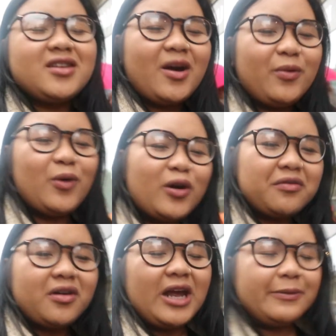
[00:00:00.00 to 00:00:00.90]
So yeah, we're walking
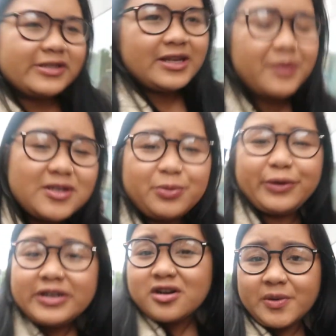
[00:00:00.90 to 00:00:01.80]
around aimlessly because we
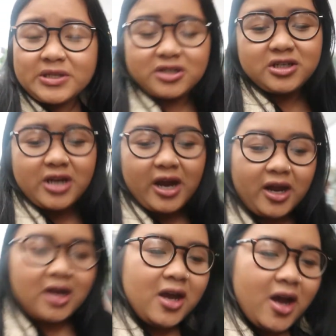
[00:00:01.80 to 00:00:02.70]
really don't know what to do
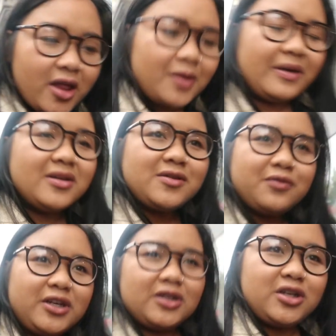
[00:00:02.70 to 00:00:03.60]
today. The weather's
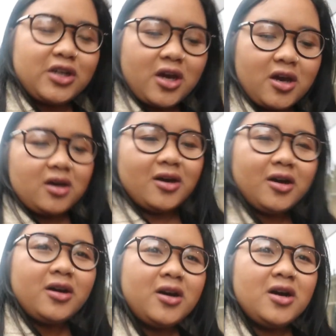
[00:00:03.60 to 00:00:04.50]
really shit
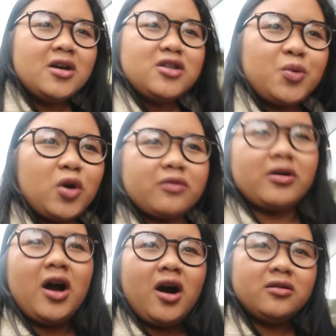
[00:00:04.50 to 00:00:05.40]
to walk
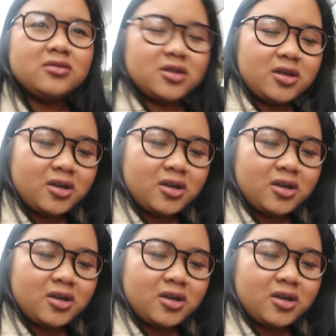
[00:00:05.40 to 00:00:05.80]
around.